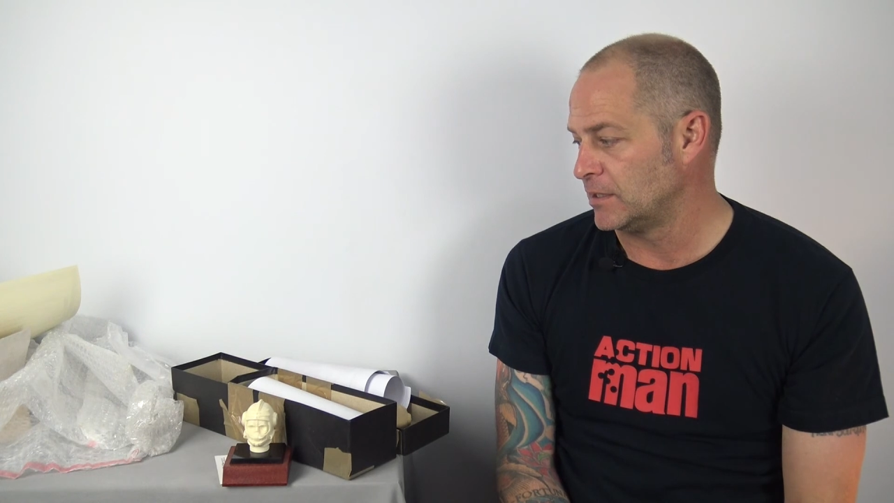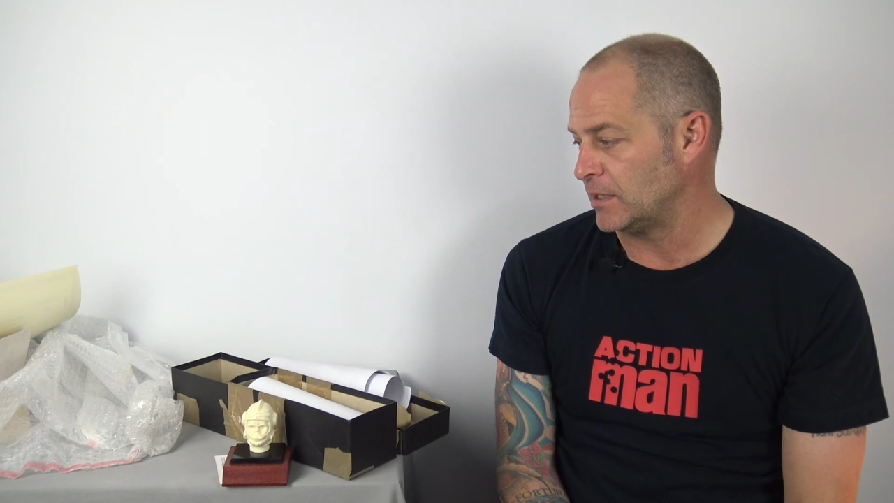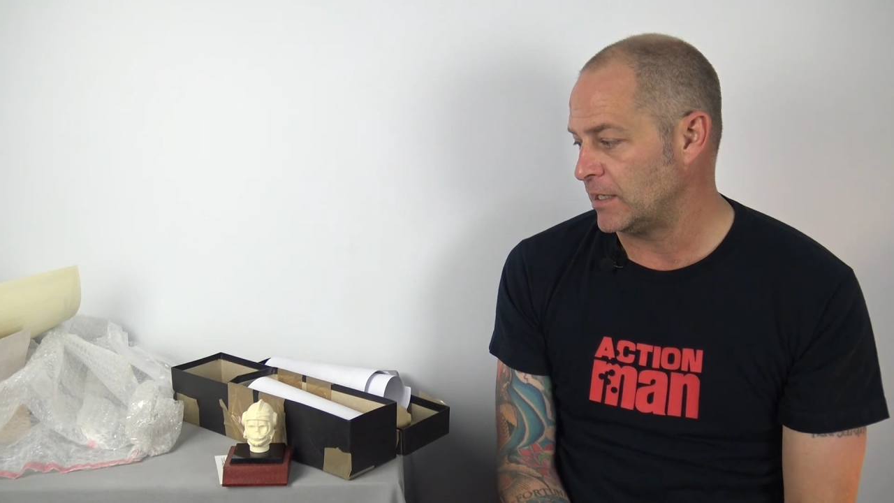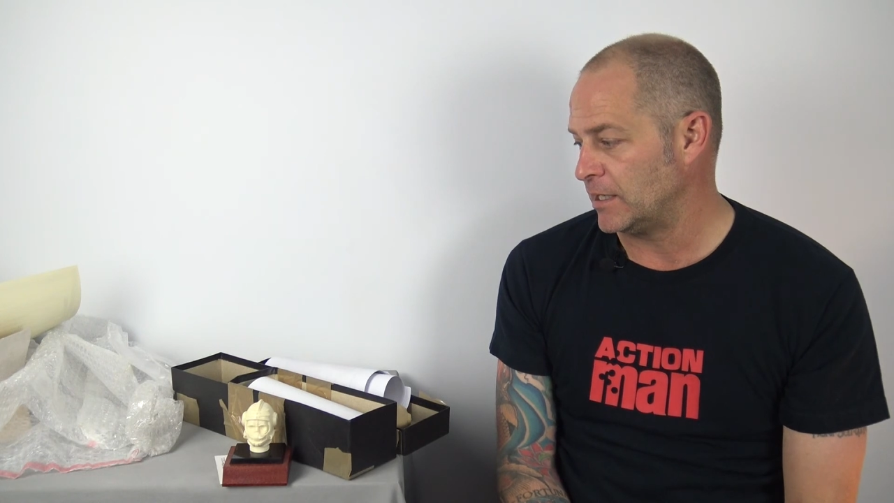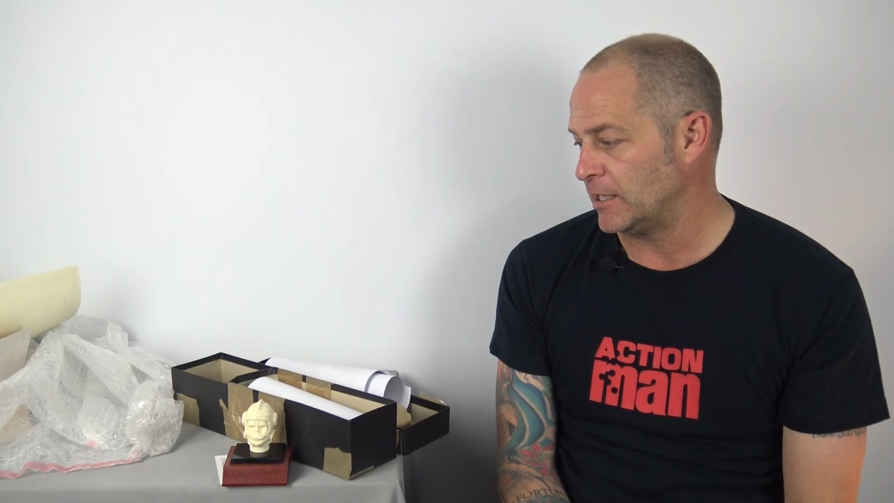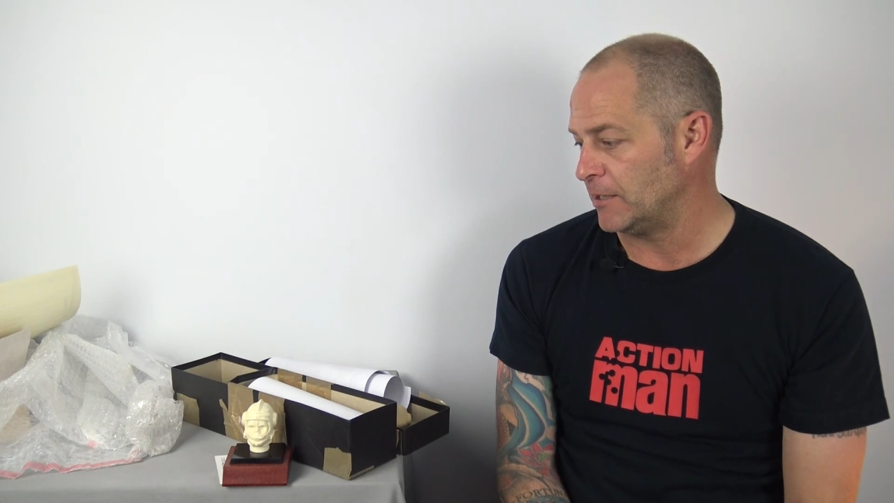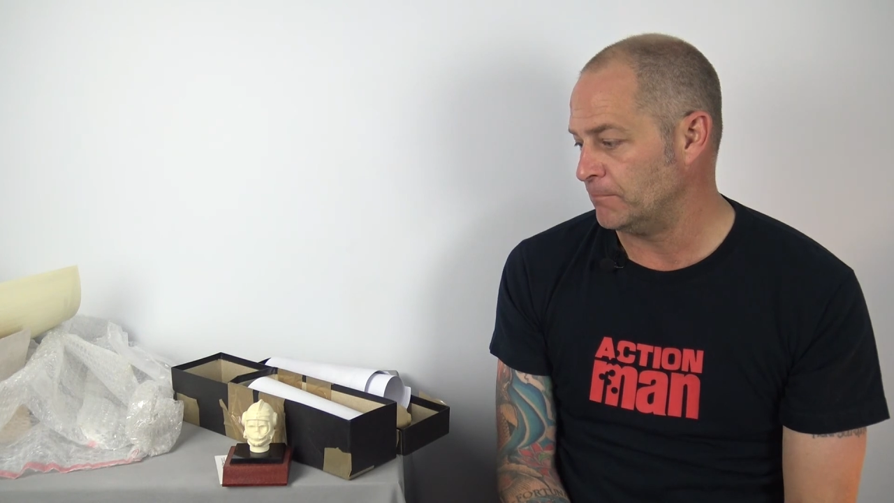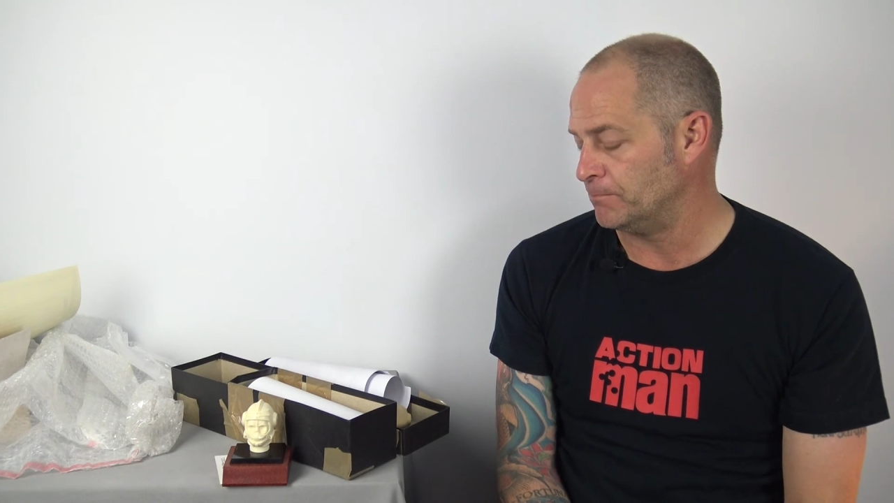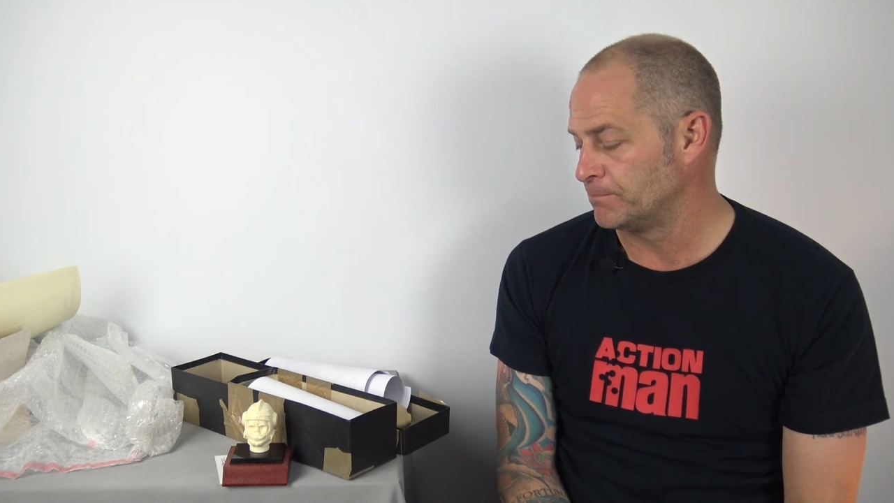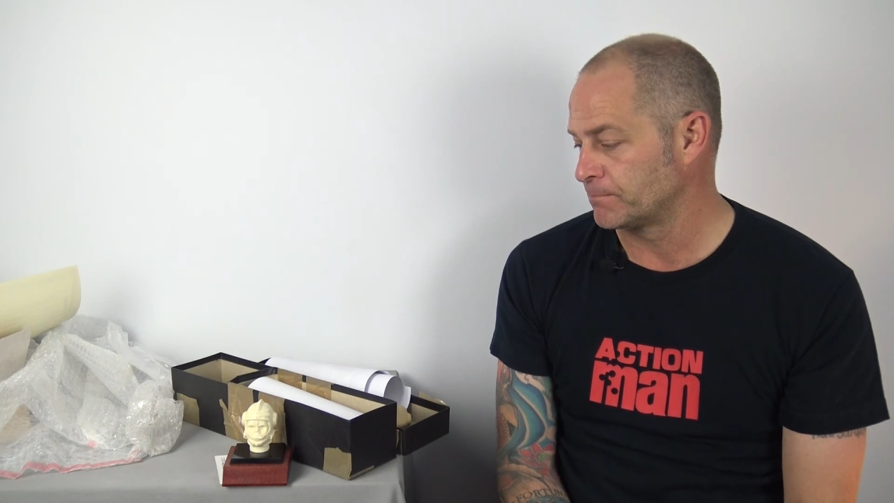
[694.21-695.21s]

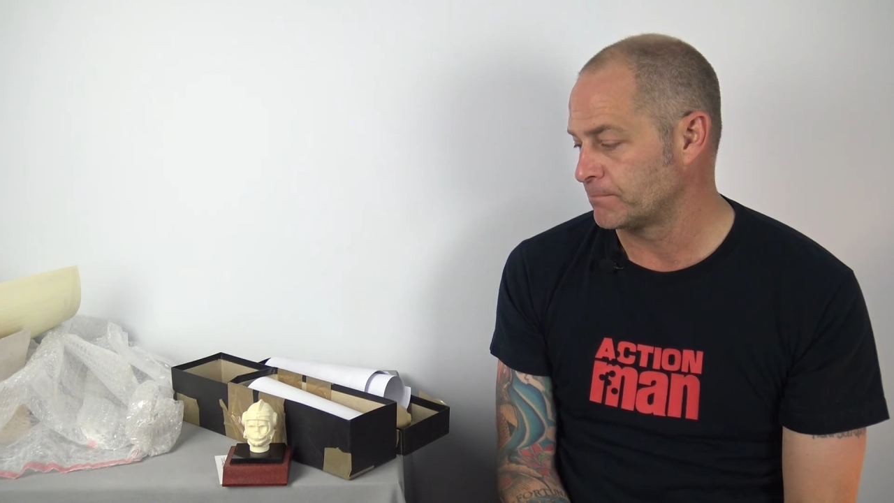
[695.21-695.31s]
I'm